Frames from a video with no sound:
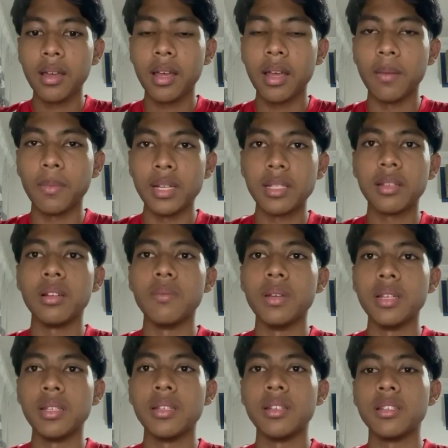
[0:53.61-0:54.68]
and master the
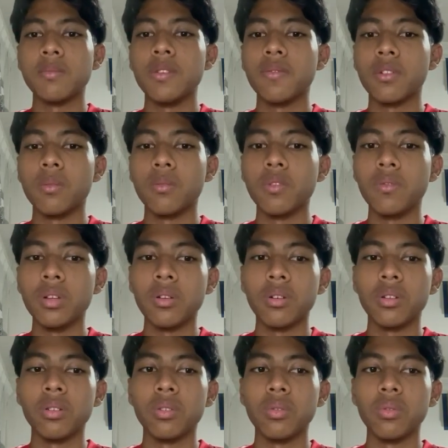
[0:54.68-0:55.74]
basics before moving
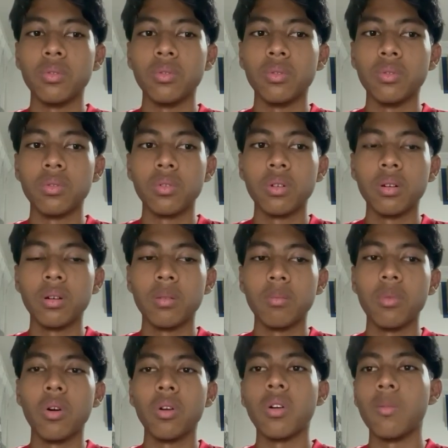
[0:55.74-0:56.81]
on to
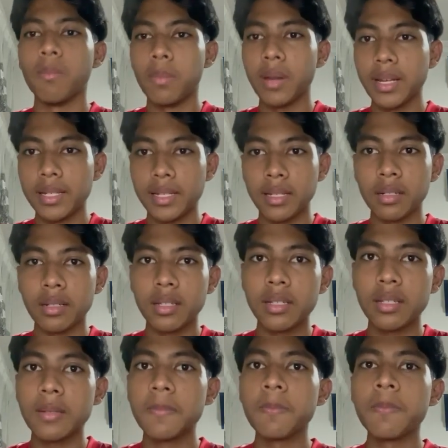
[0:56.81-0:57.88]
more complex skills.